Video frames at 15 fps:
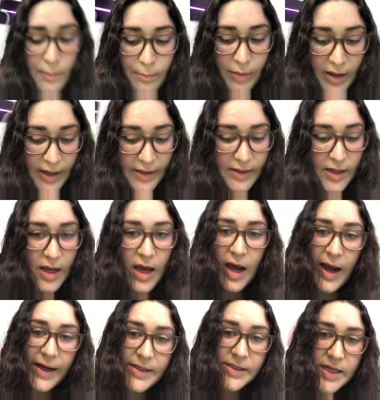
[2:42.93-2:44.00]
but
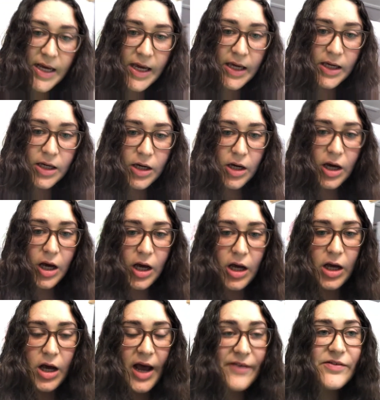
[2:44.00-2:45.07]
I've
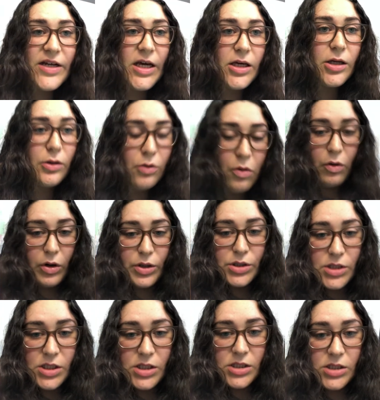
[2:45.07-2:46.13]
taken
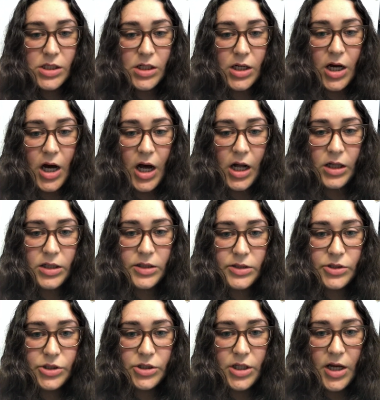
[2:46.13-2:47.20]
courses in
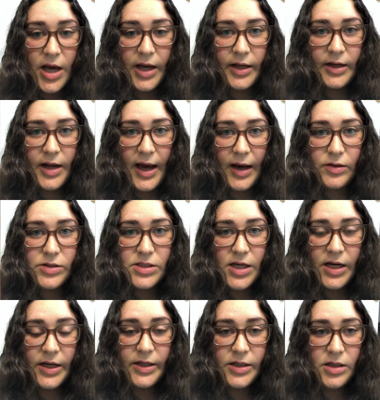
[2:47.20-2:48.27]
college and
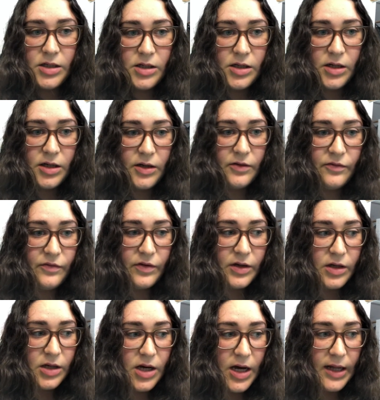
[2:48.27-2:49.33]
outside of
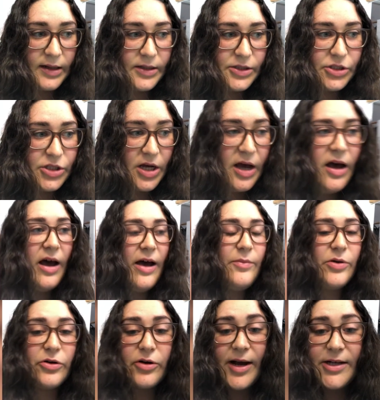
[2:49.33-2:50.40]
college. I've
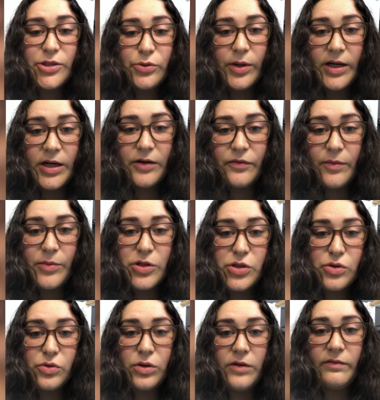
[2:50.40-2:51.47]
been graduated from the
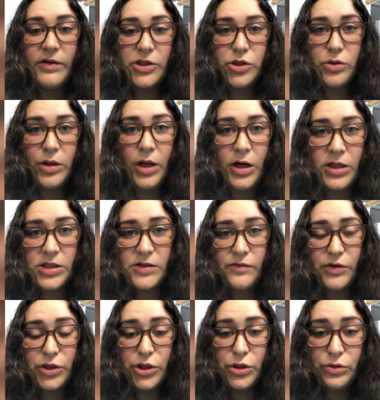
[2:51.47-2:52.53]
School of Visual Arts
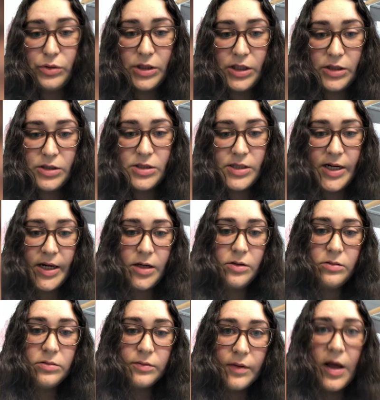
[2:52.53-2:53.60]
for 2 years
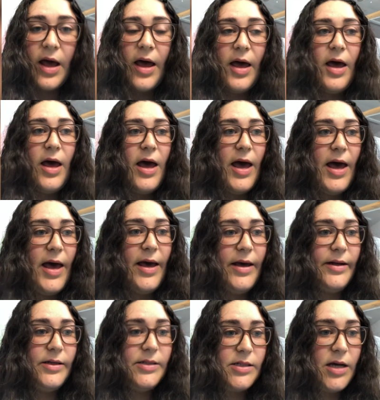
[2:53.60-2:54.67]
now.
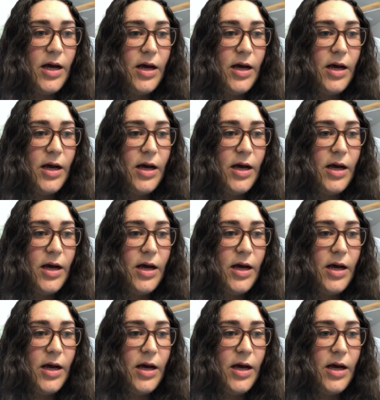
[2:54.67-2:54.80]
And